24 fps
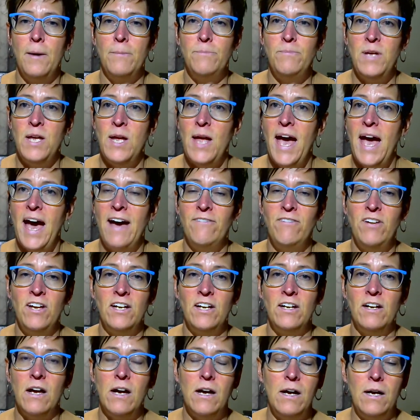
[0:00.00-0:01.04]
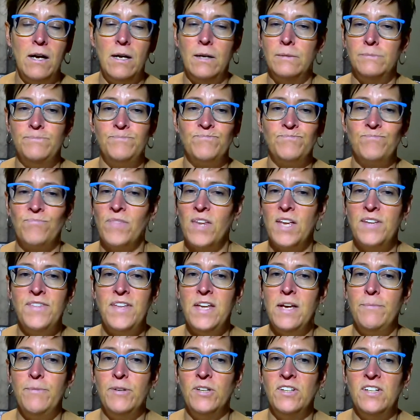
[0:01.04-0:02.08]
be having the
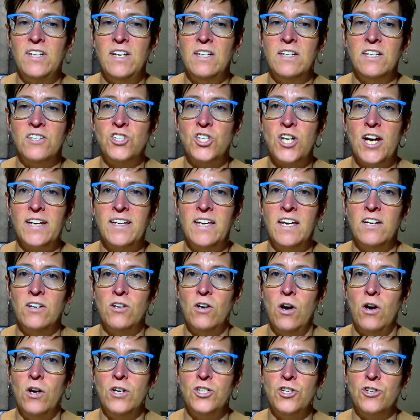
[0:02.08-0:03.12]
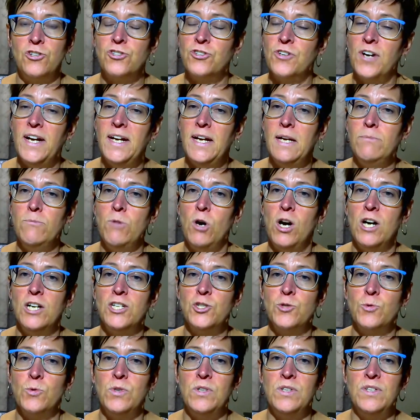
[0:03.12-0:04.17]
ability to check in on your training
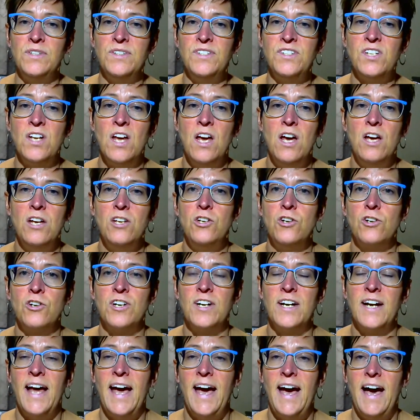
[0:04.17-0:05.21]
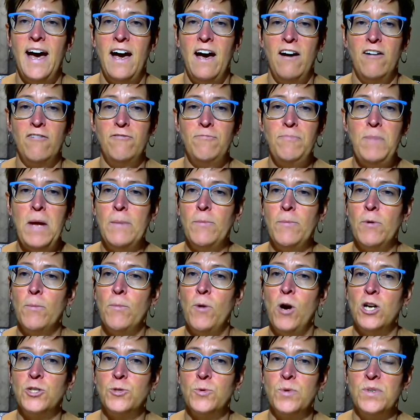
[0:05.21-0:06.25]
modules. You're going to have paper
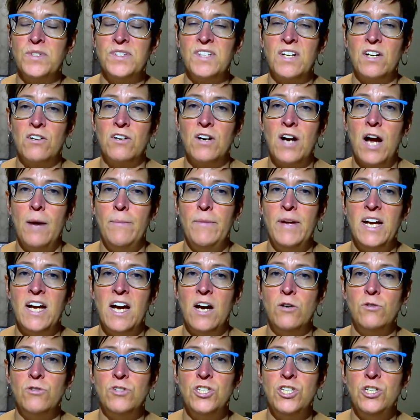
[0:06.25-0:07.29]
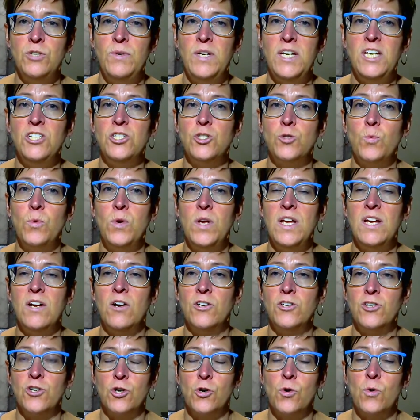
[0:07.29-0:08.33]
modules that are coming out to you each week
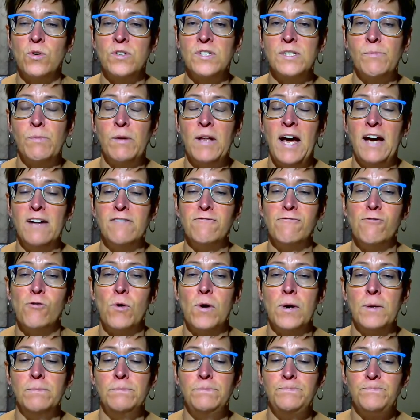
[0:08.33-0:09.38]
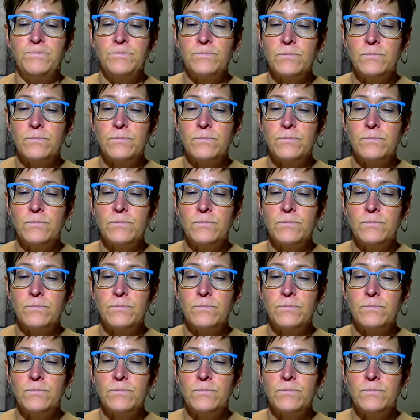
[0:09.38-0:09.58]
on your course platform.